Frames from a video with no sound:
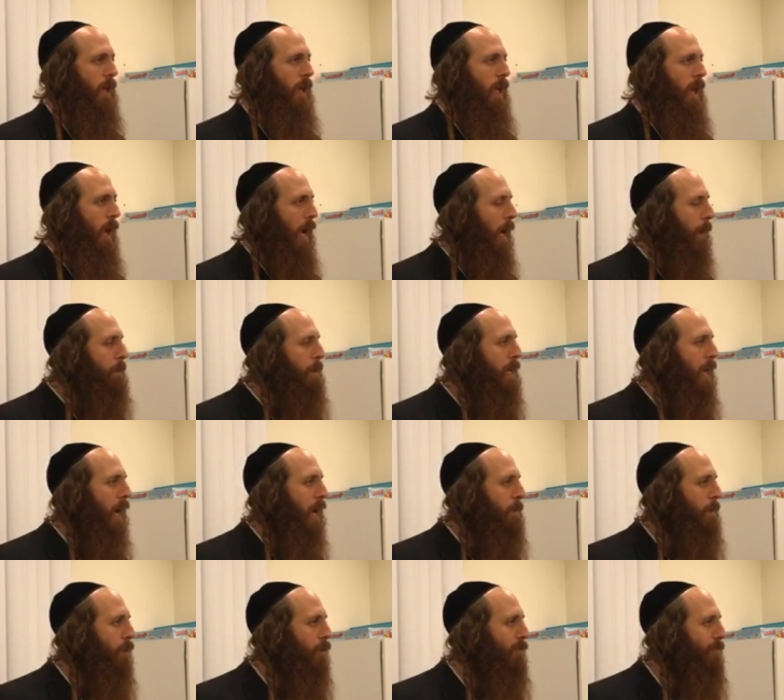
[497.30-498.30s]
Rabbi
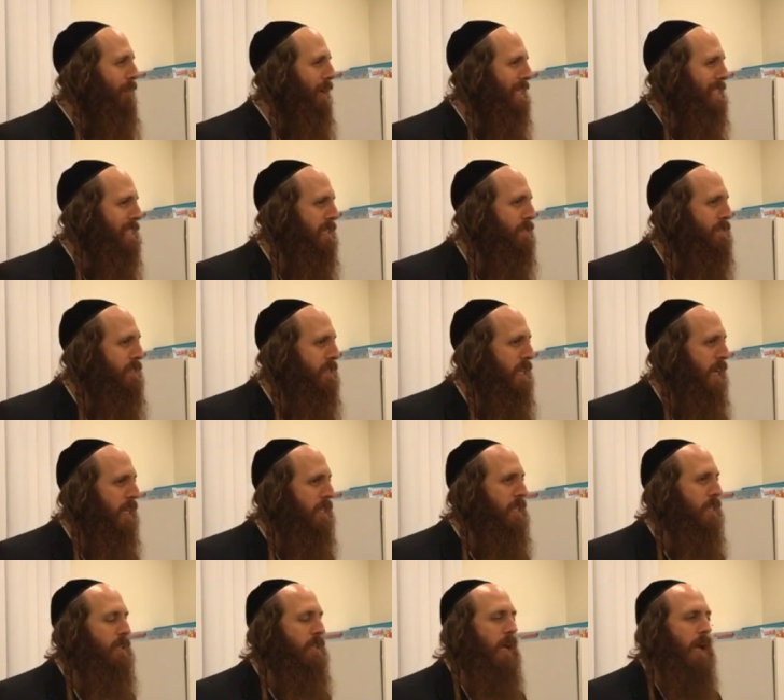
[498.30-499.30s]
Nachman of Breslev said
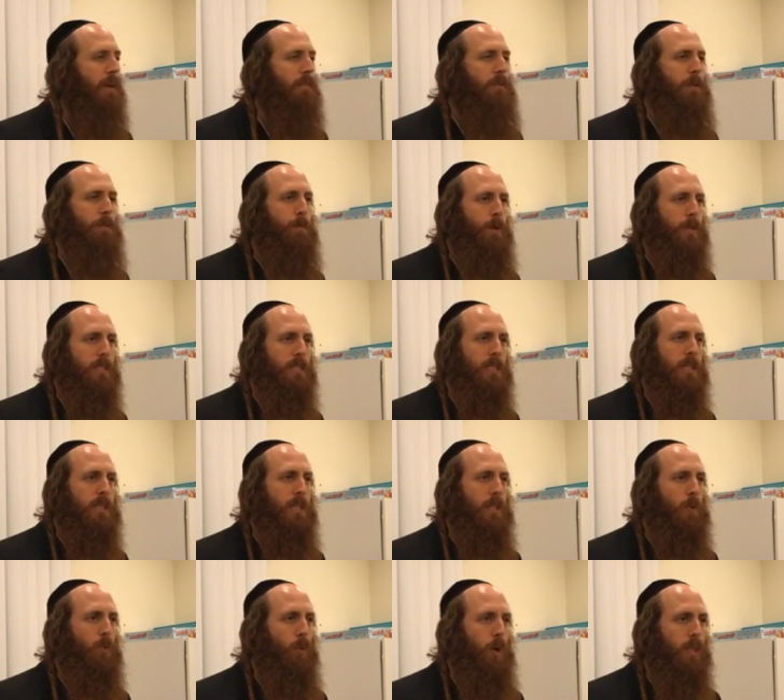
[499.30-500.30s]
that every person
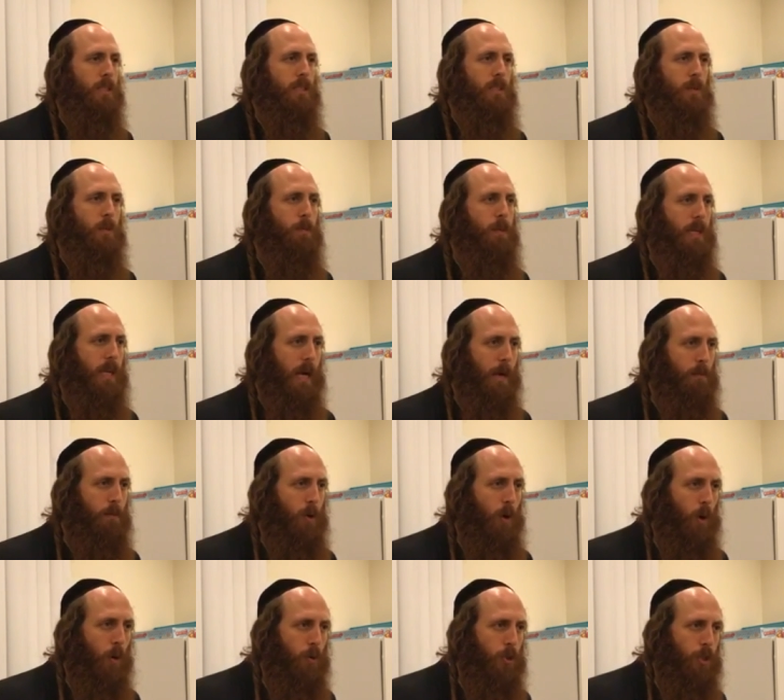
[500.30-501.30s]
that wants to become
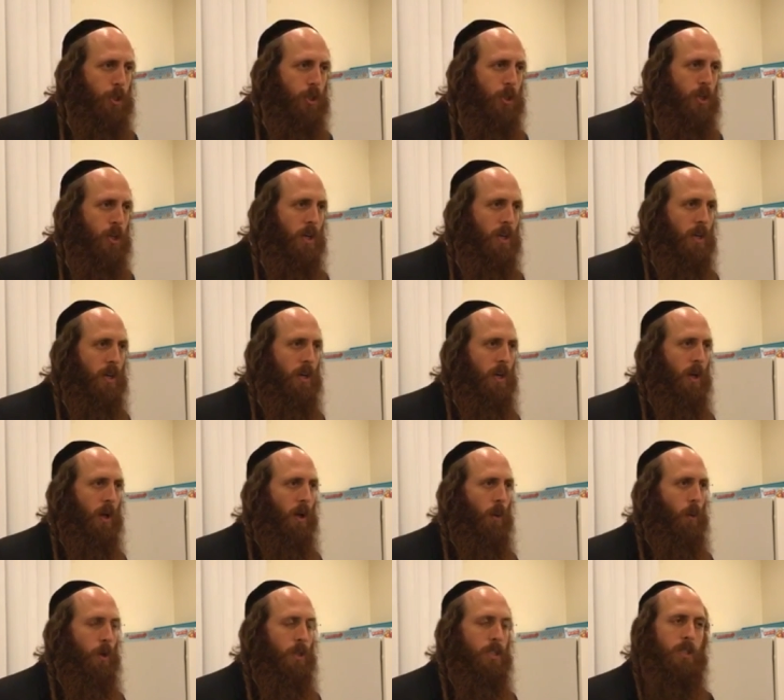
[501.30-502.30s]
kosher,
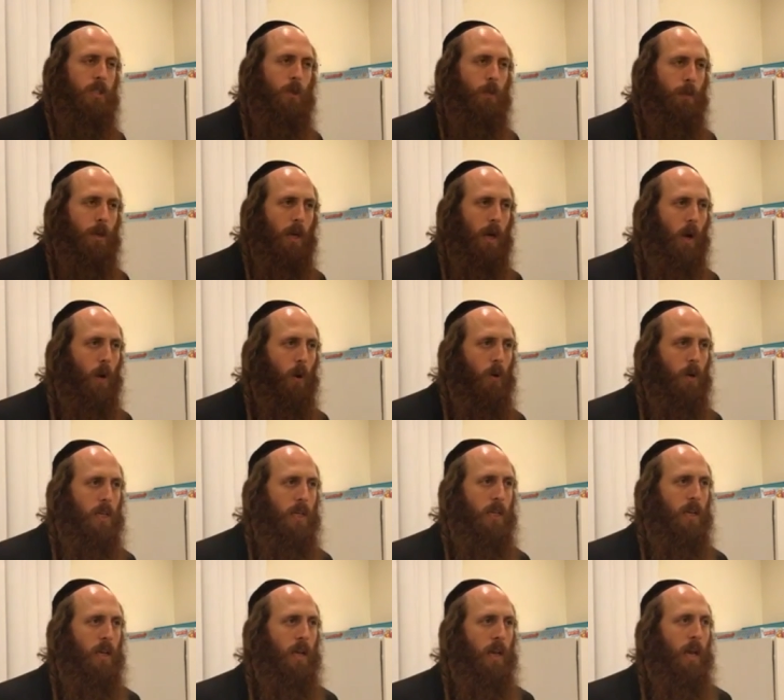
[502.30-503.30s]
wants to be
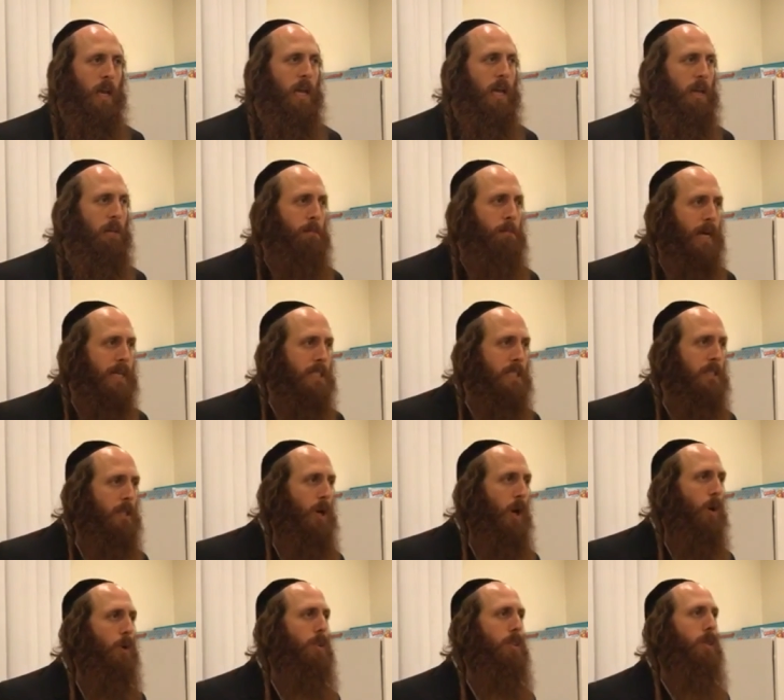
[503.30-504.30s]
holy, he must
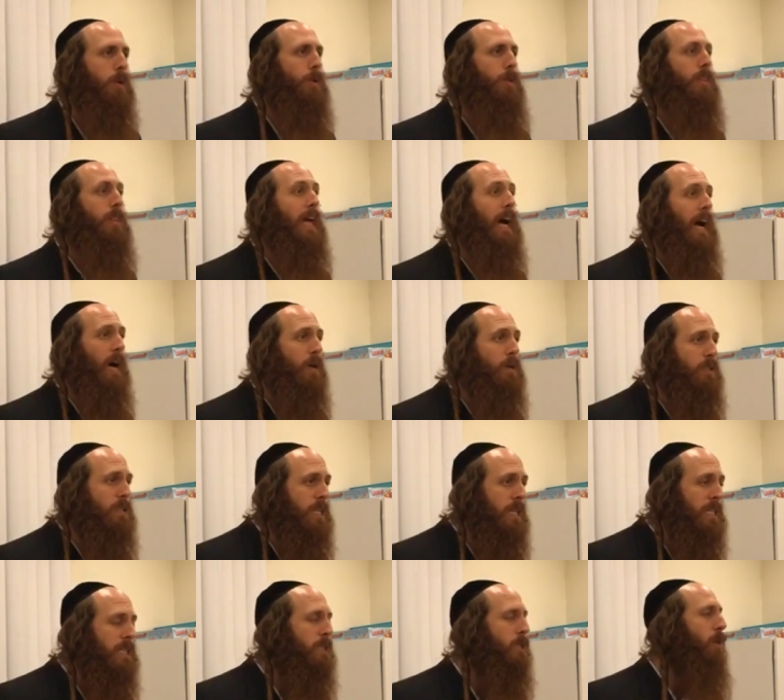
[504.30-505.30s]
go through
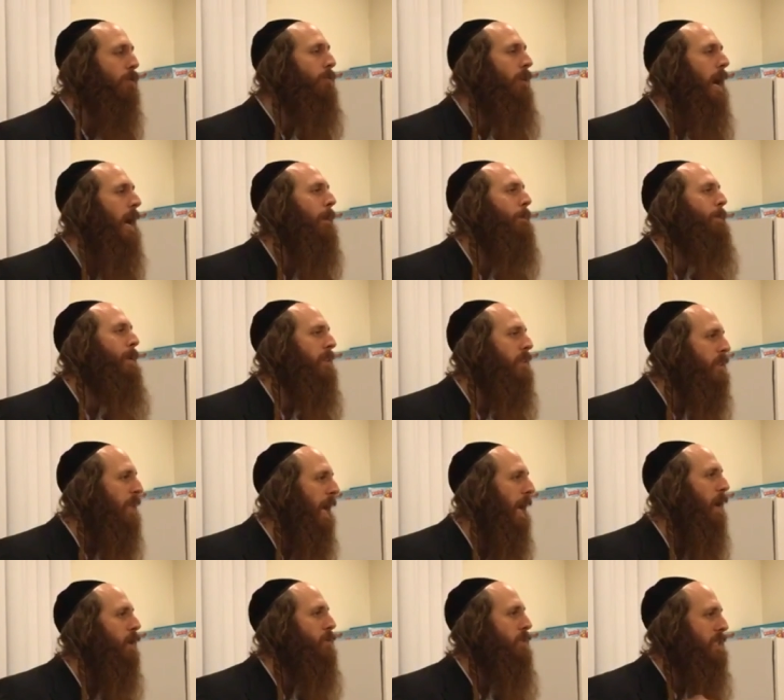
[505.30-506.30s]
thousands of up and
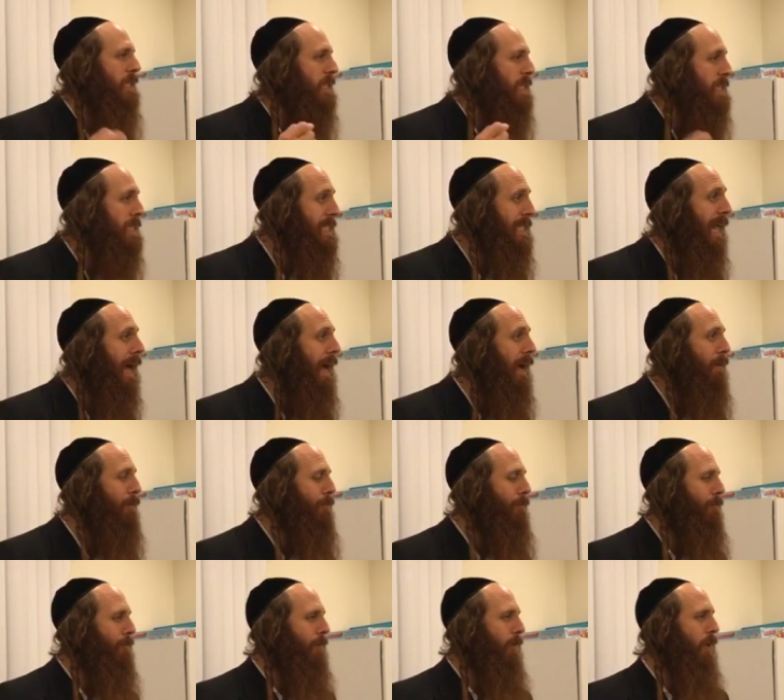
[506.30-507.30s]
downs in his life.
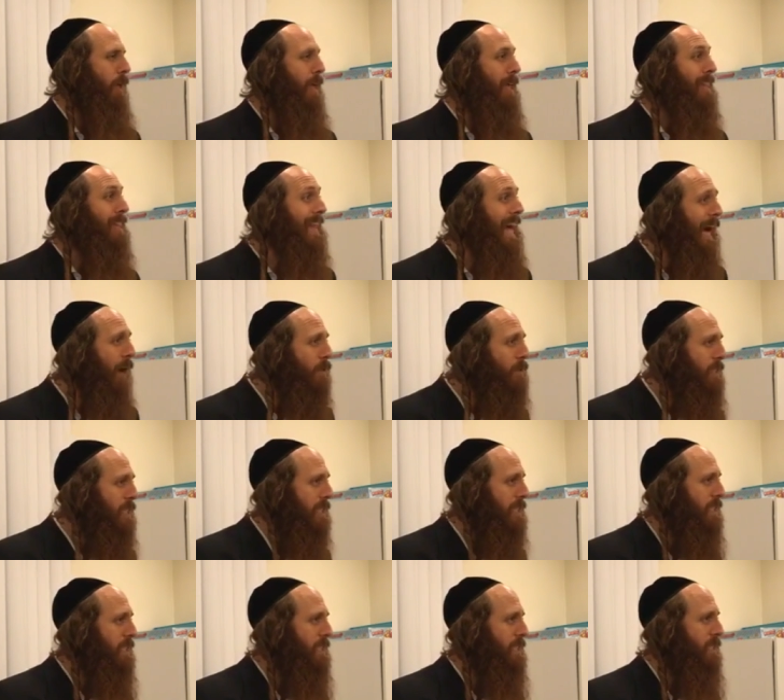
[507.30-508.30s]

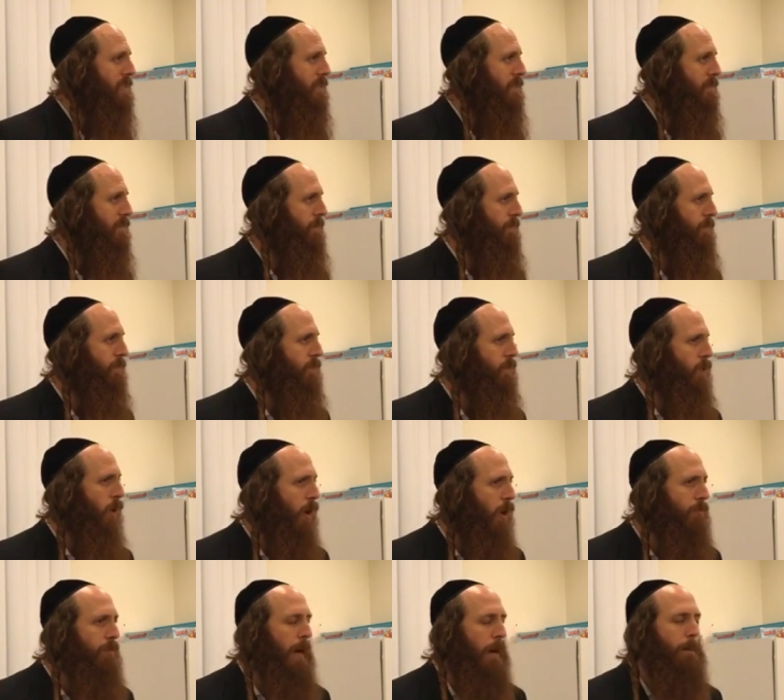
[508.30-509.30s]
Thousands
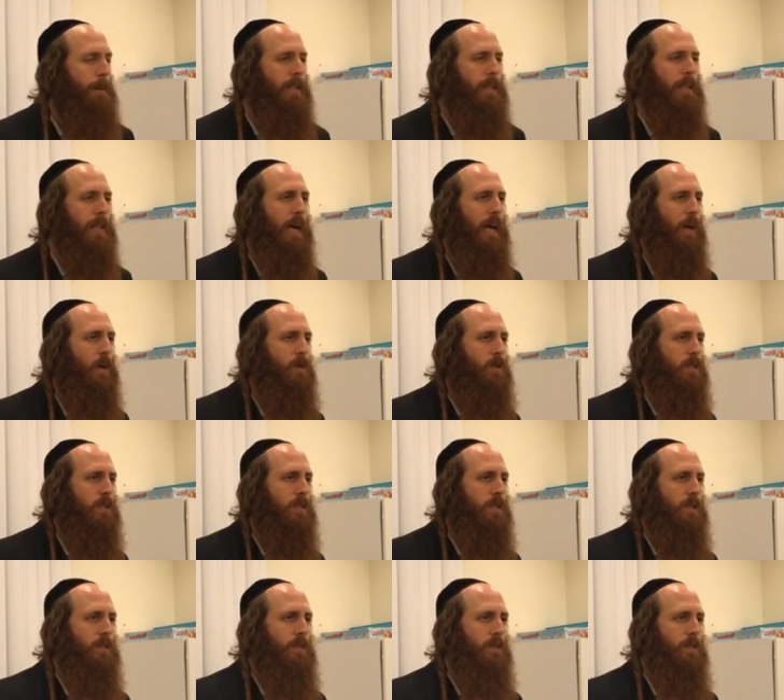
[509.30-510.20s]
of up and downs.